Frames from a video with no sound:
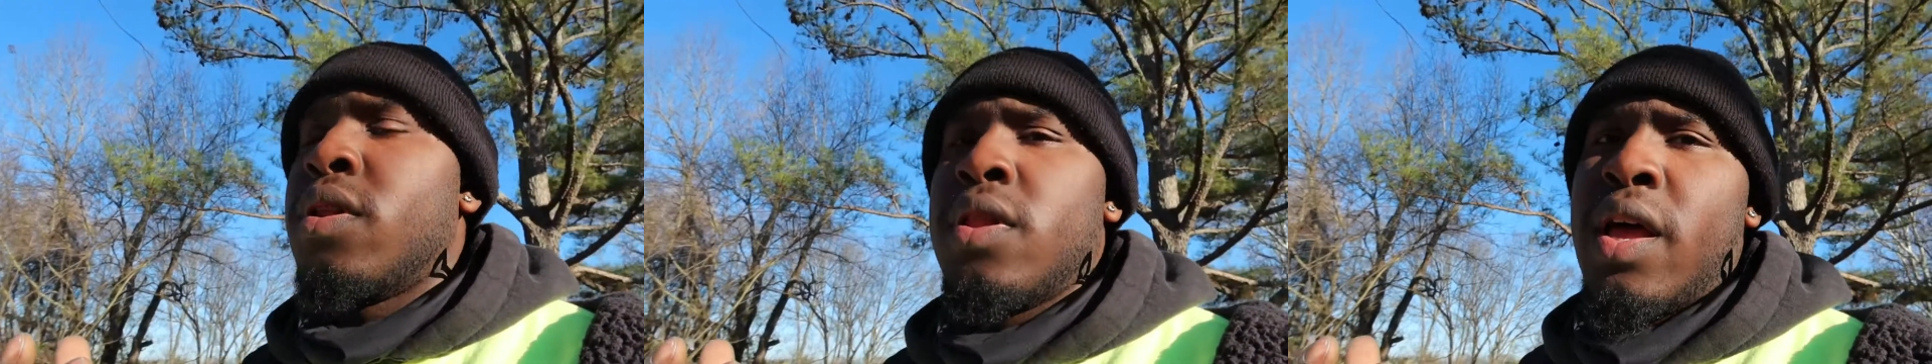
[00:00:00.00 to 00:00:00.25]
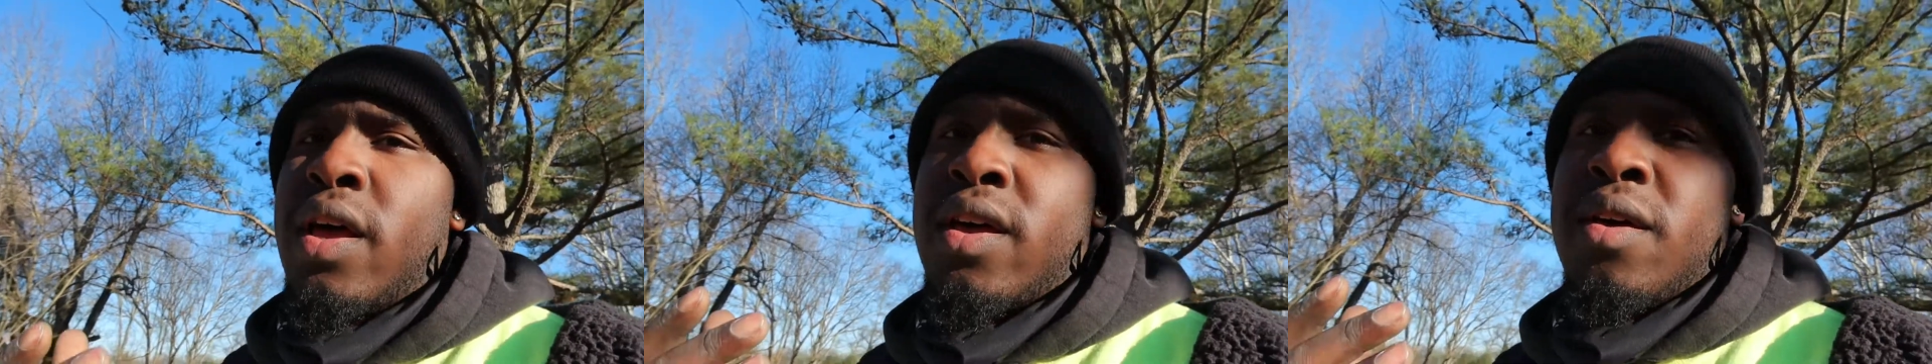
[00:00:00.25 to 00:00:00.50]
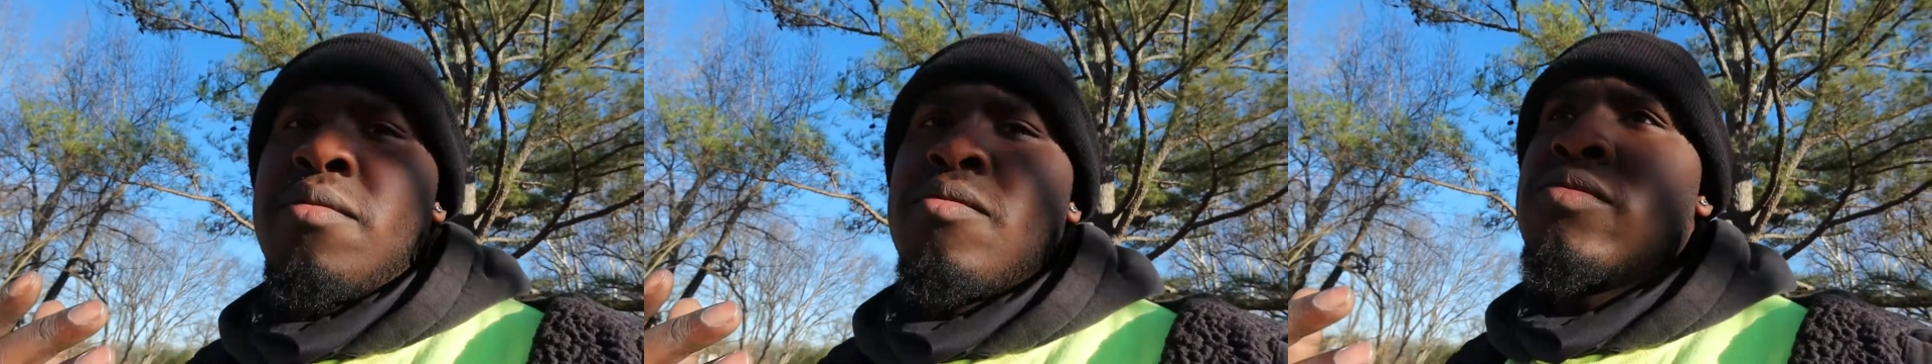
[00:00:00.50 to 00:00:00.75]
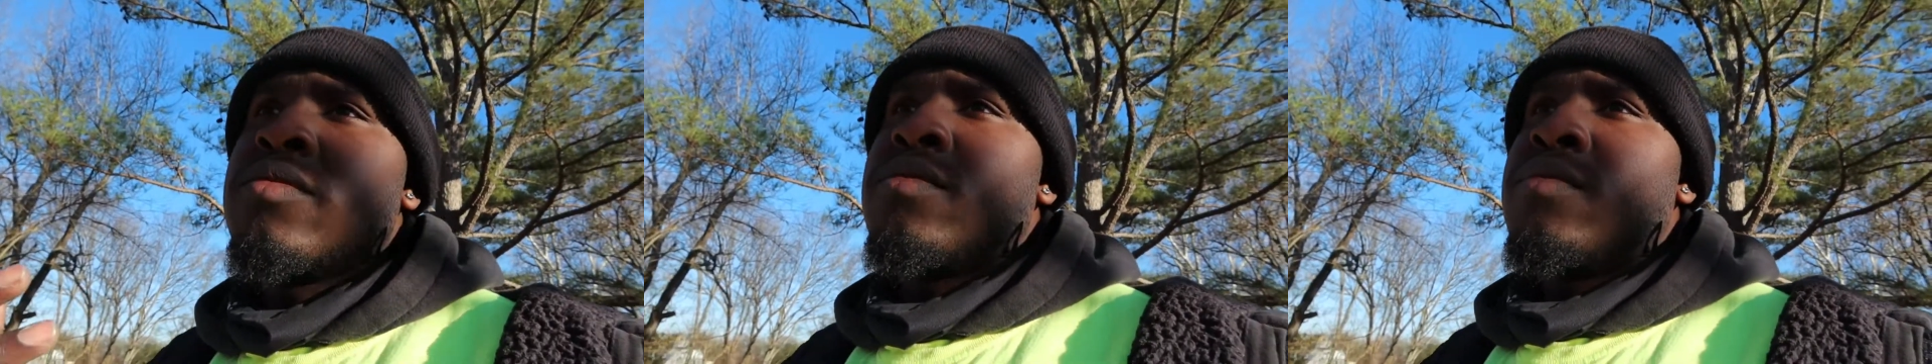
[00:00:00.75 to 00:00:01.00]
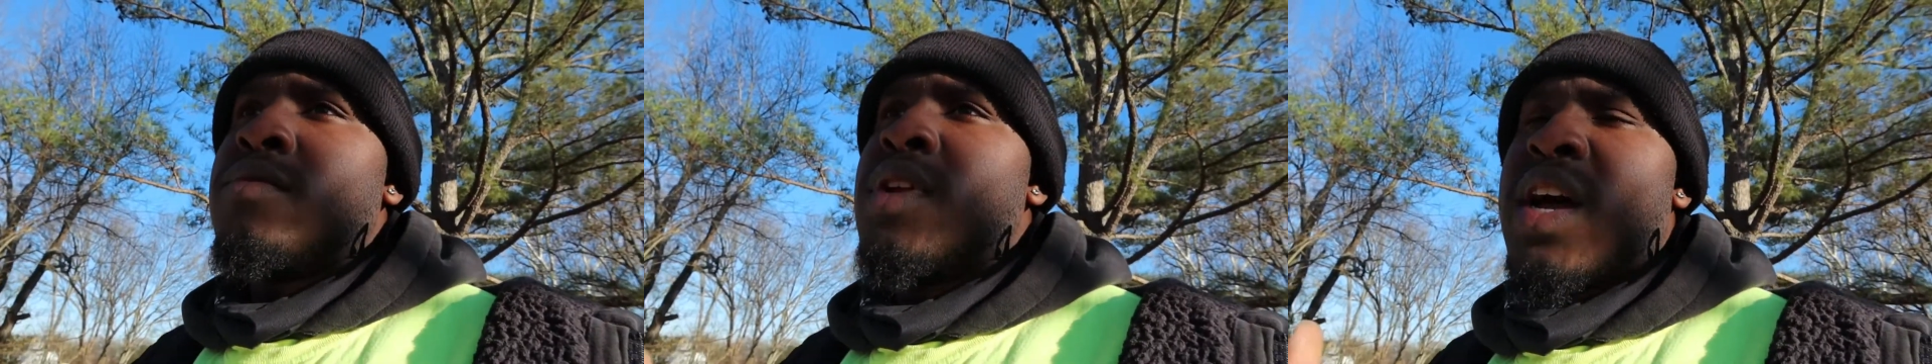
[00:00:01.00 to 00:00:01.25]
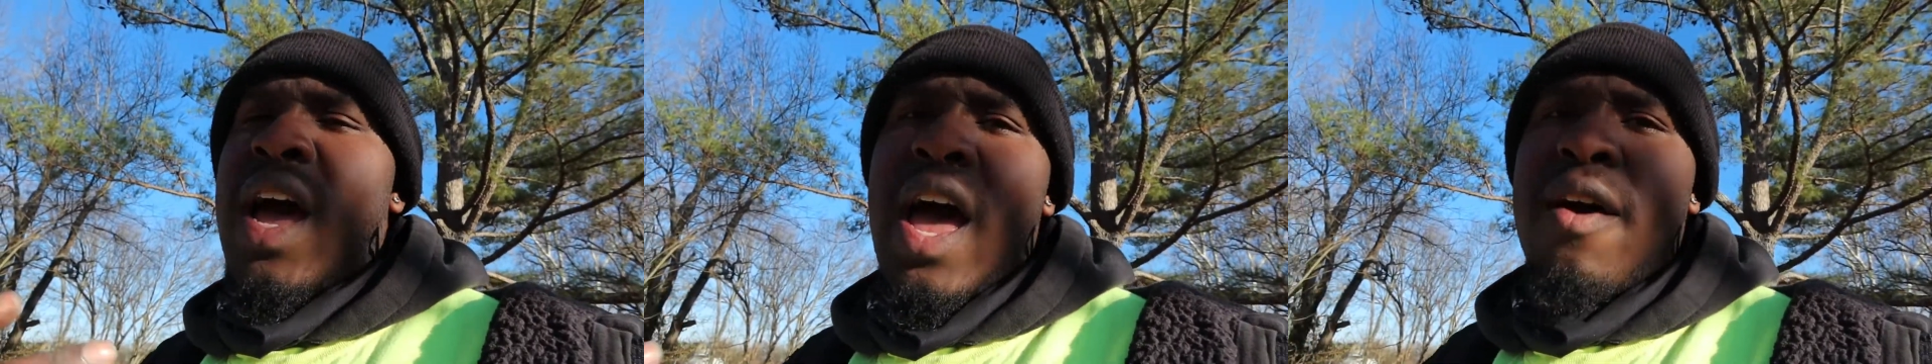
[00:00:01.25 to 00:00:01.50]
like a
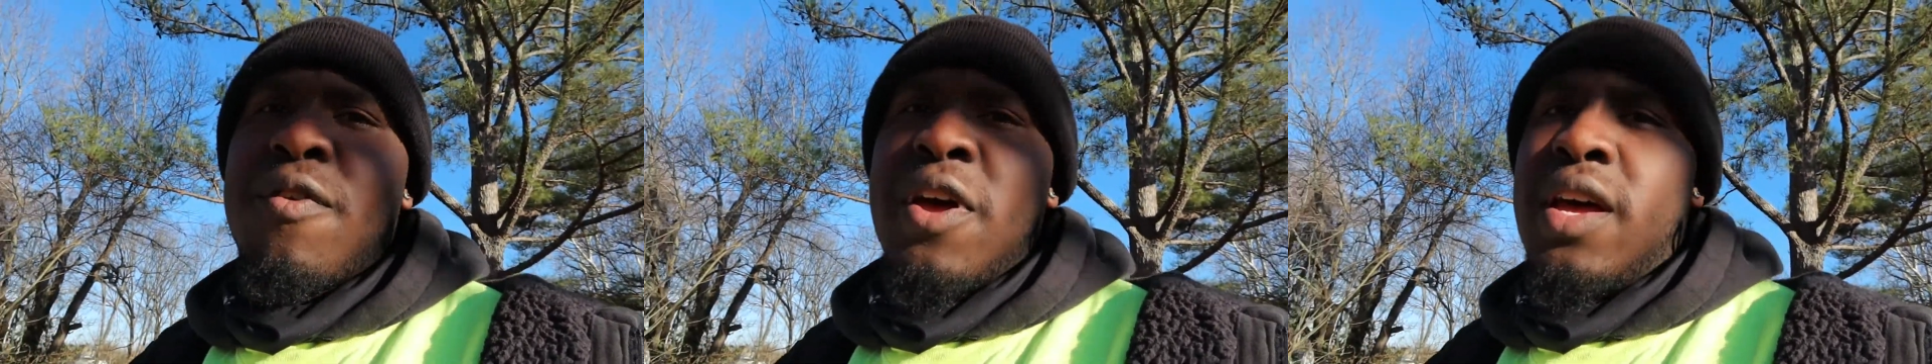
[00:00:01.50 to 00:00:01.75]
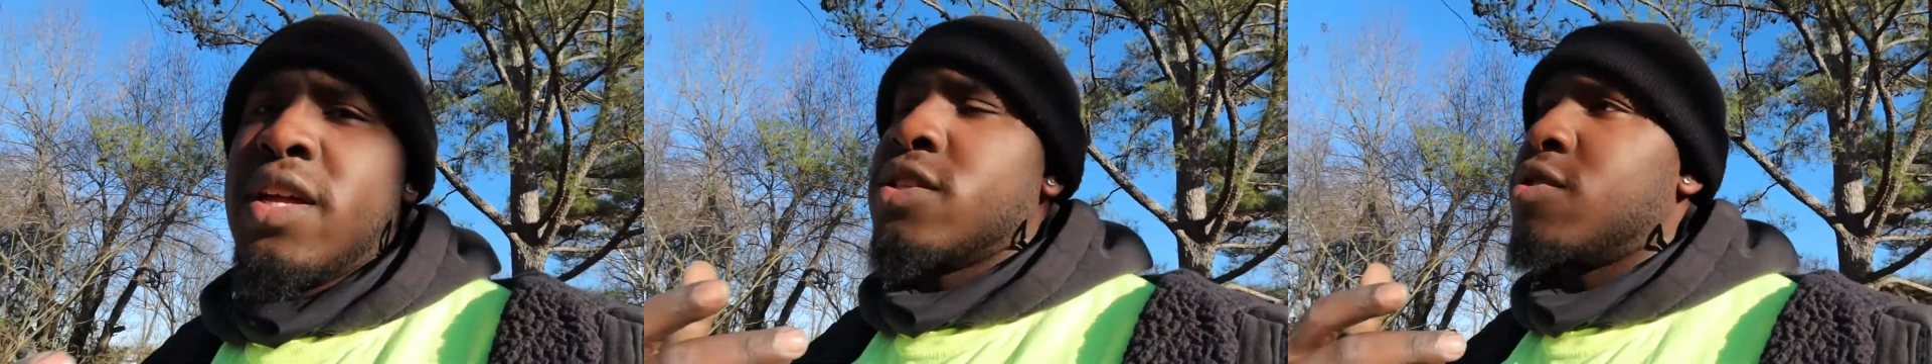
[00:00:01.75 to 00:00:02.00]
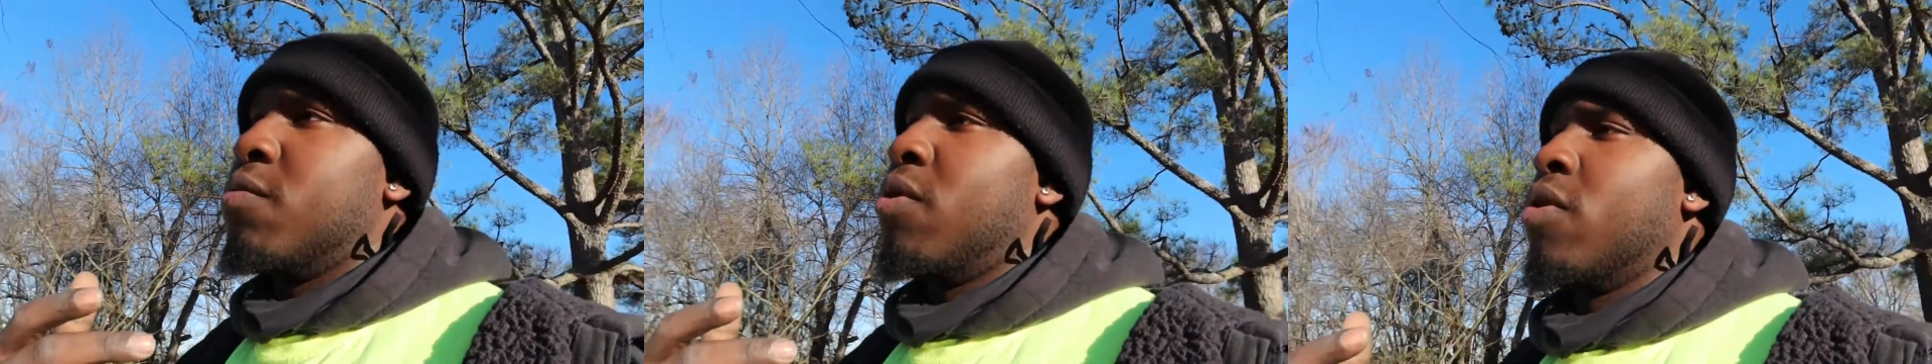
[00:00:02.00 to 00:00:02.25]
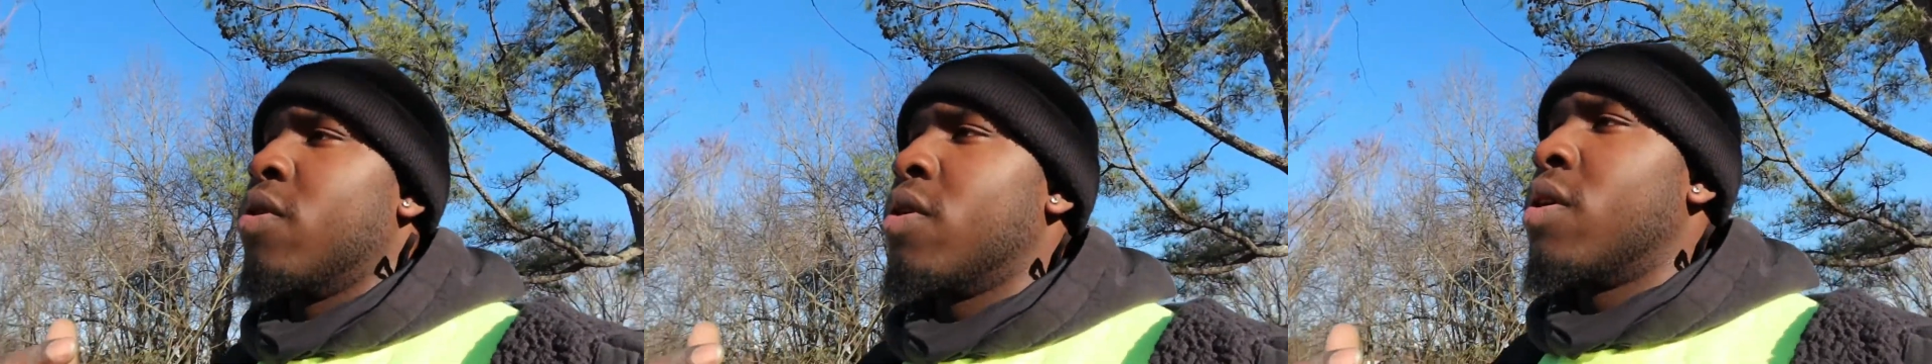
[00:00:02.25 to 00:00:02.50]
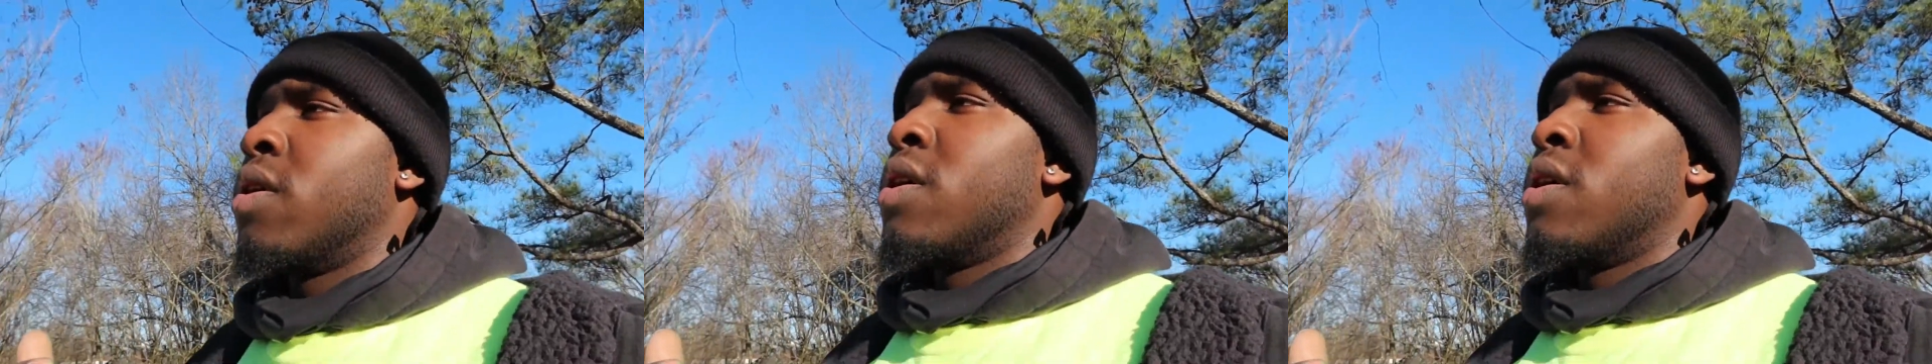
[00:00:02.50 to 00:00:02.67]
1/2 inch more,